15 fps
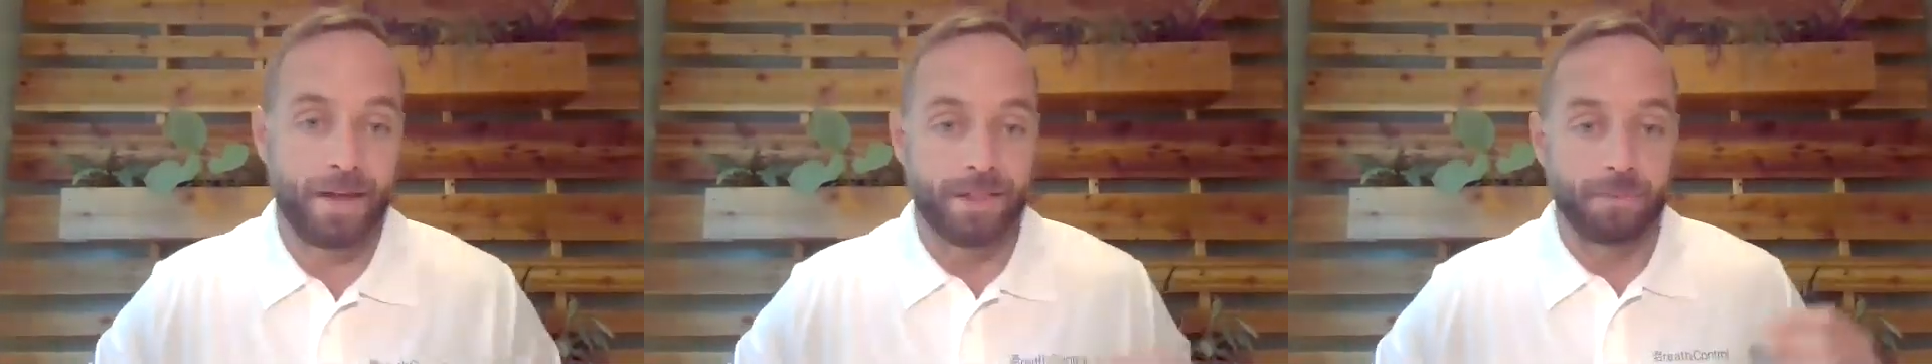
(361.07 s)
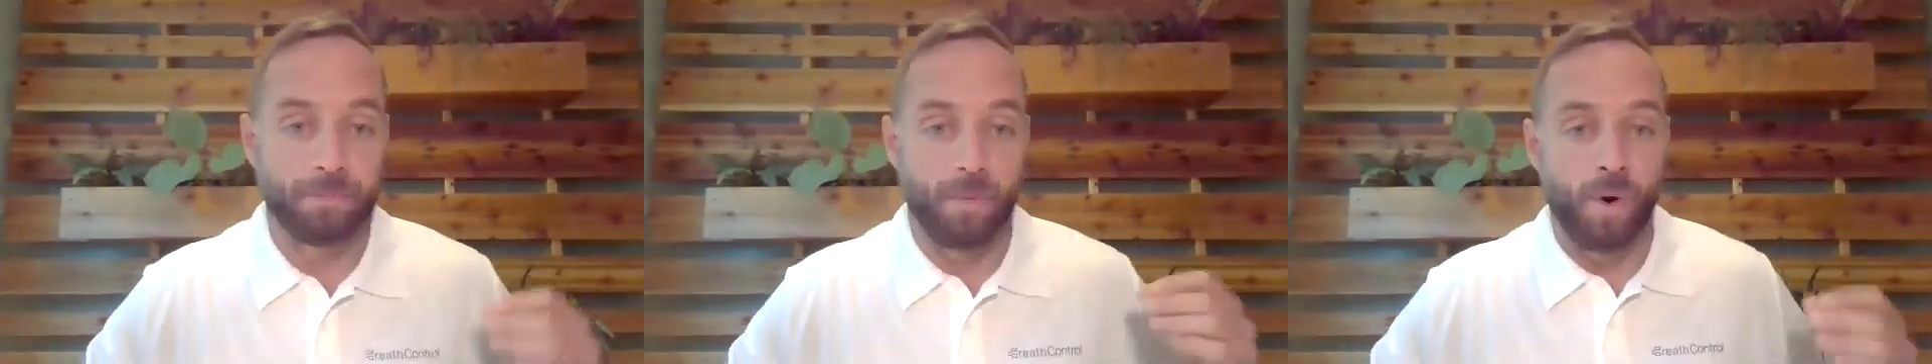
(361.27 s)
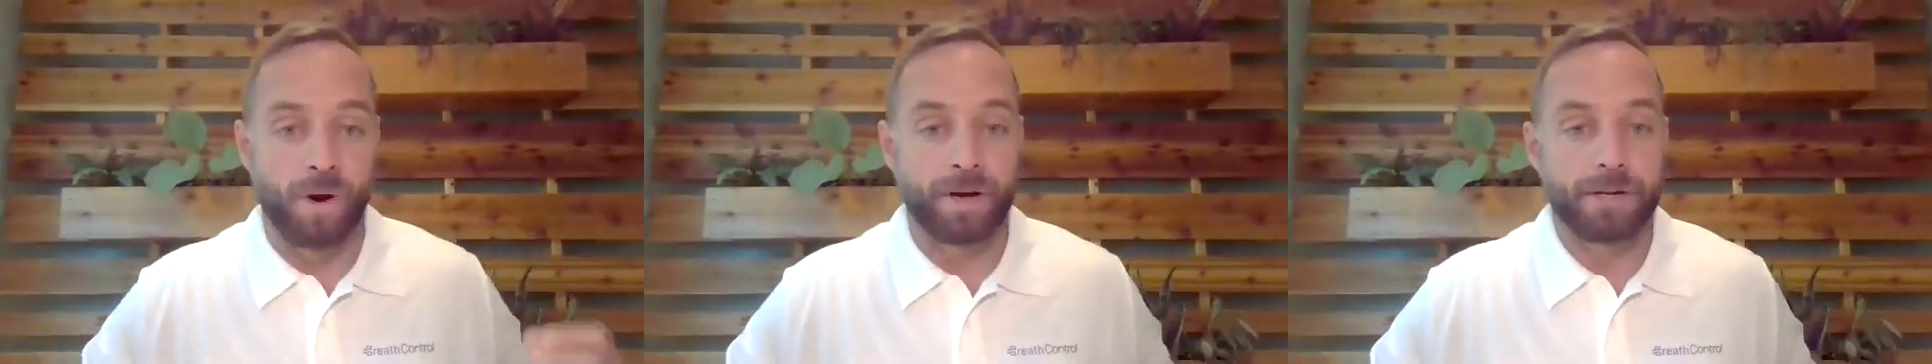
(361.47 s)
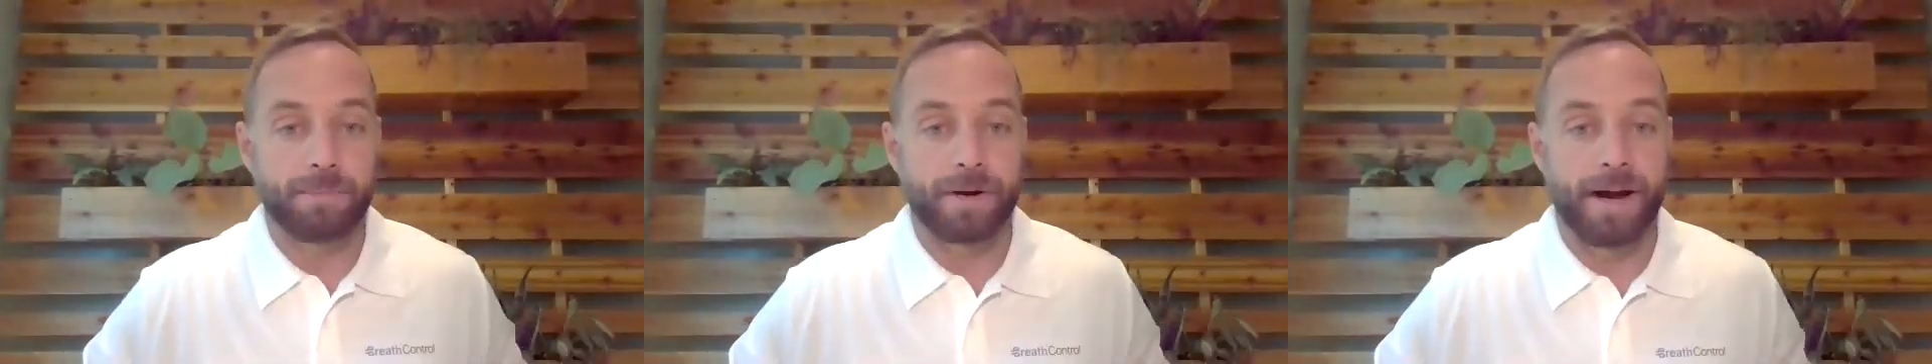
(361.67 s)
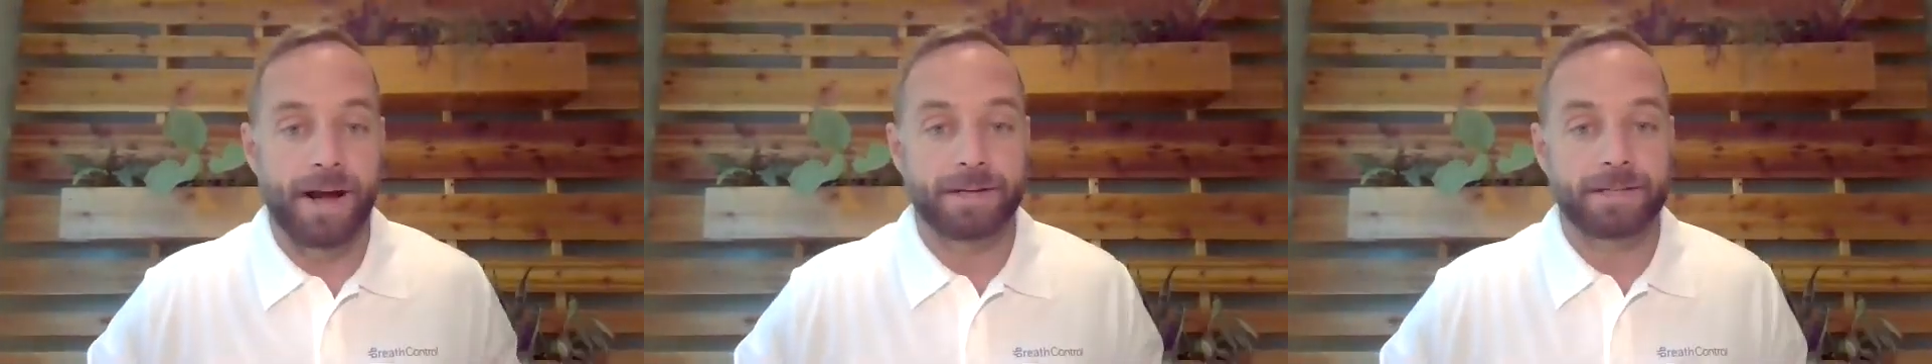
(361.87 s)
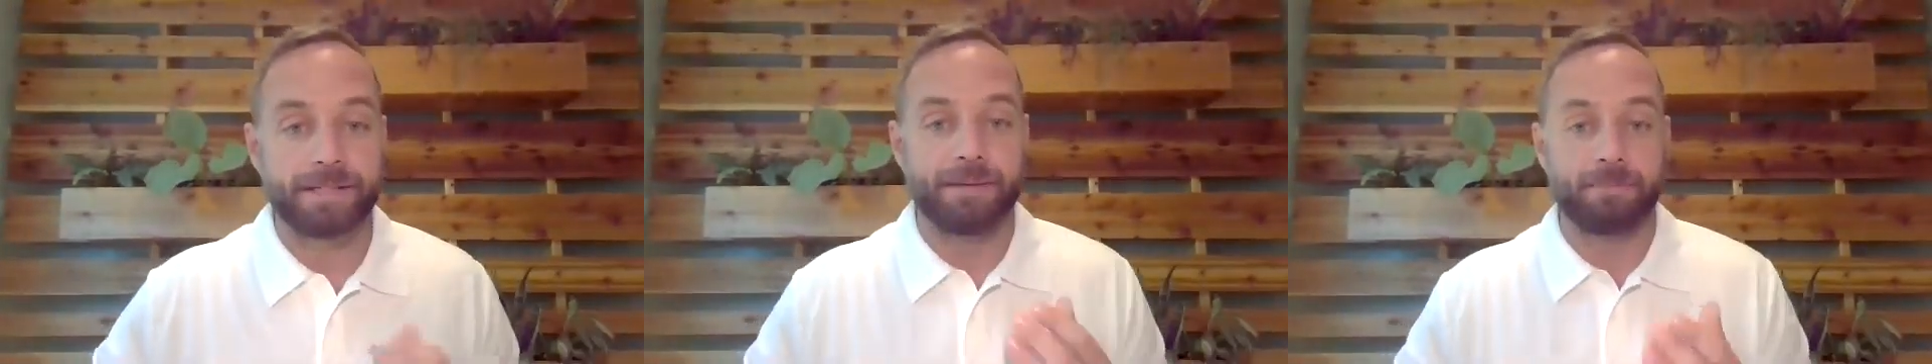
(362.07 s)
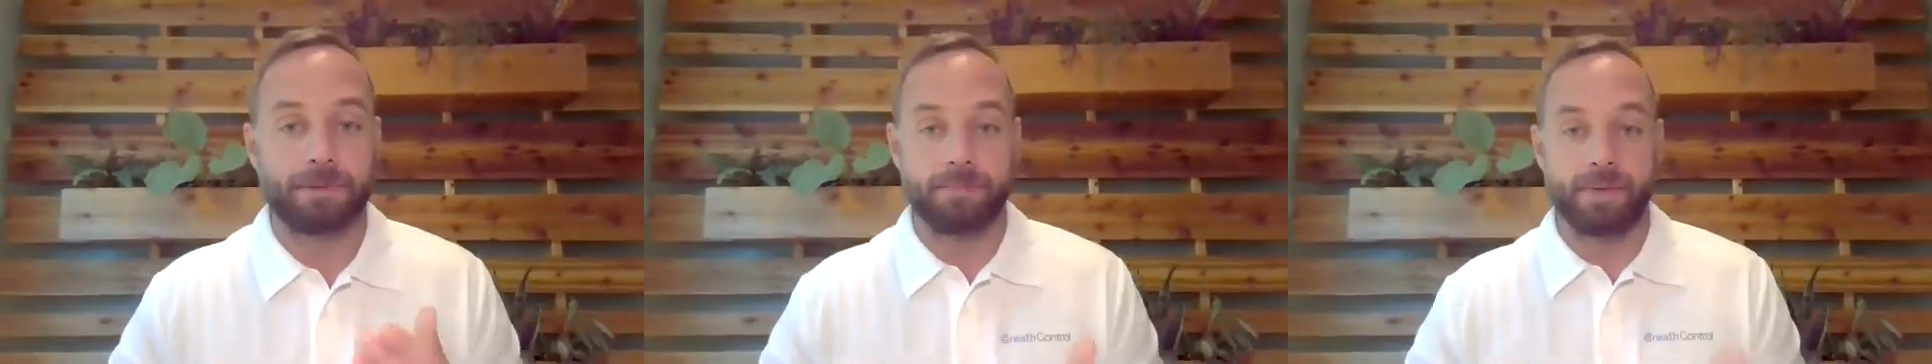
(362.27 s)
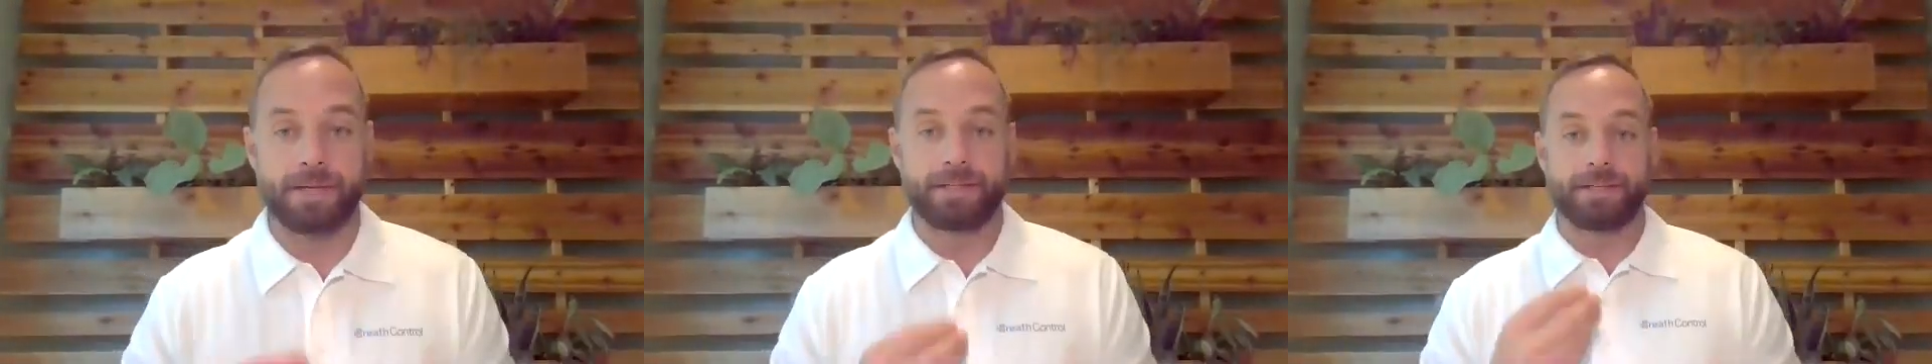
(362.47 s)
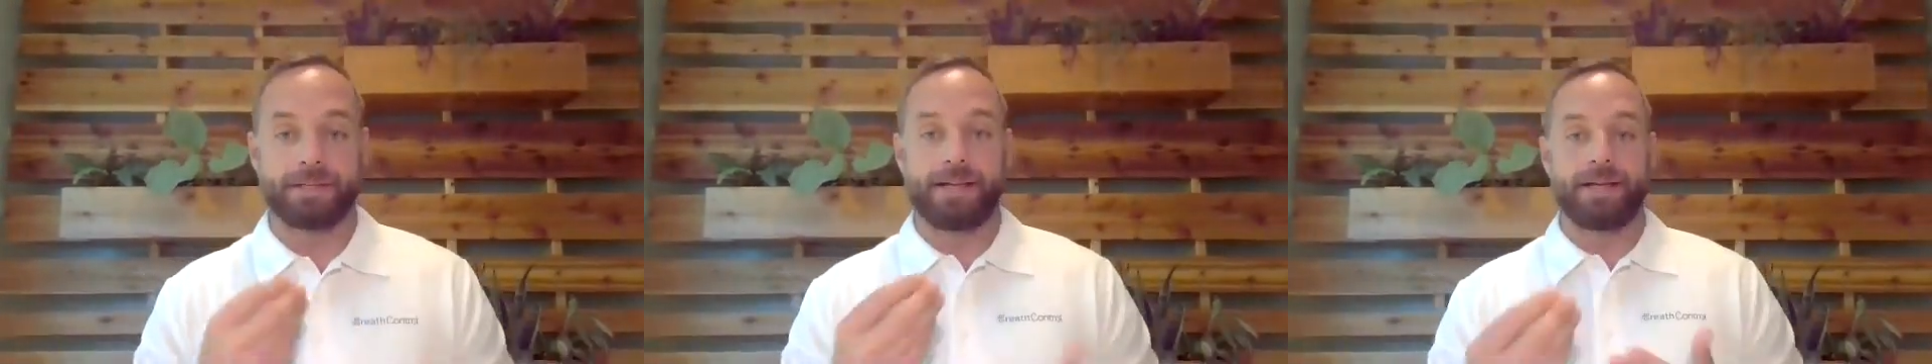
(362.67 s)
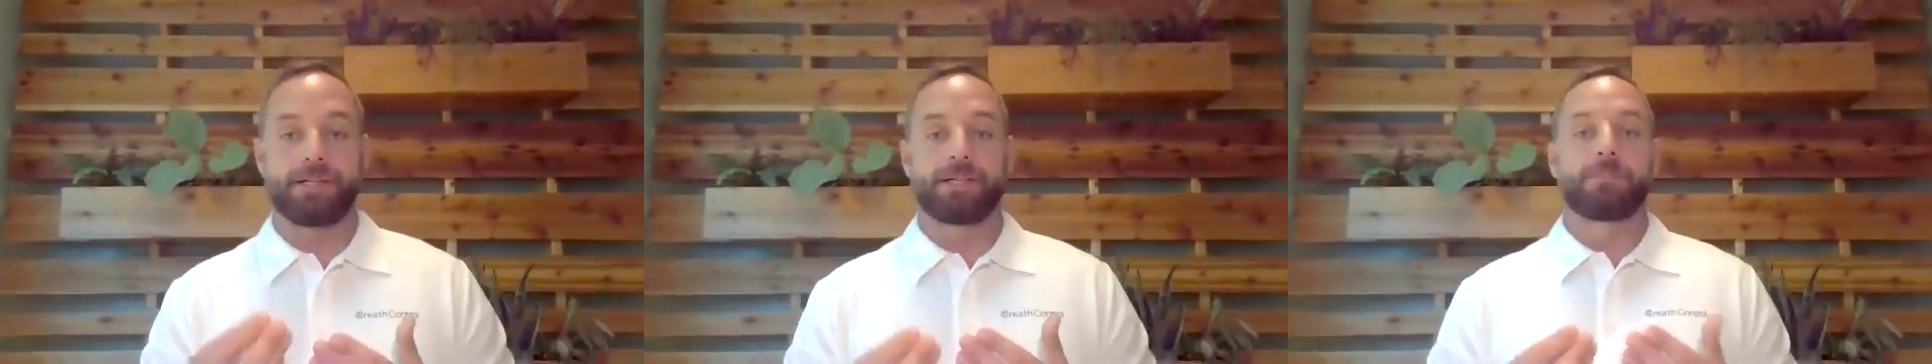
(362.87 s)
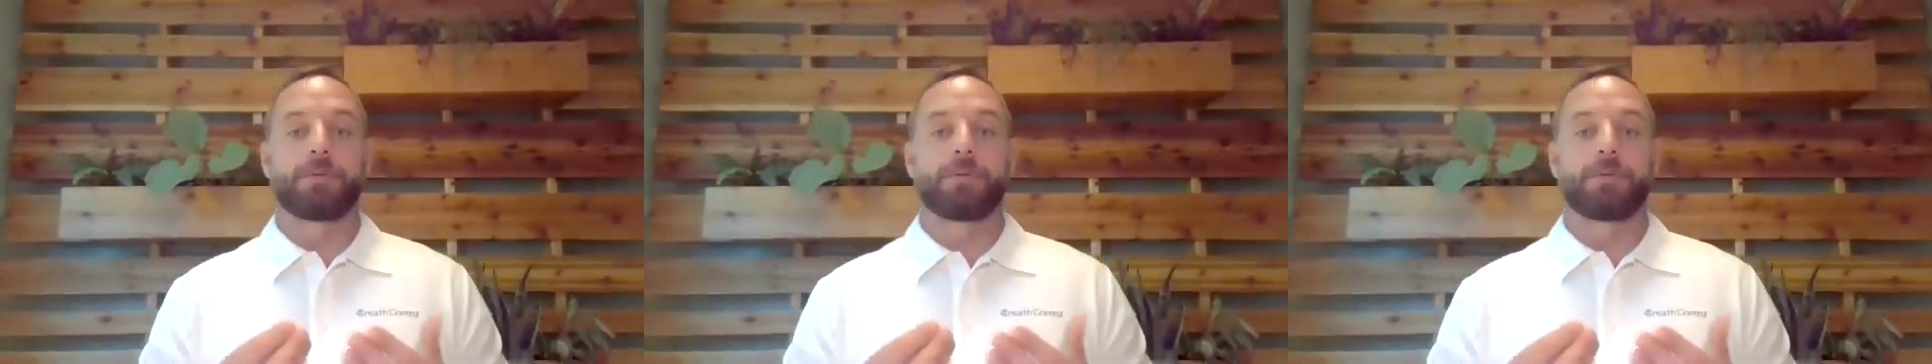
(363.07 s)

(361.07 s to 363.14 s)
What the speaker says: The more you practice implementing nasal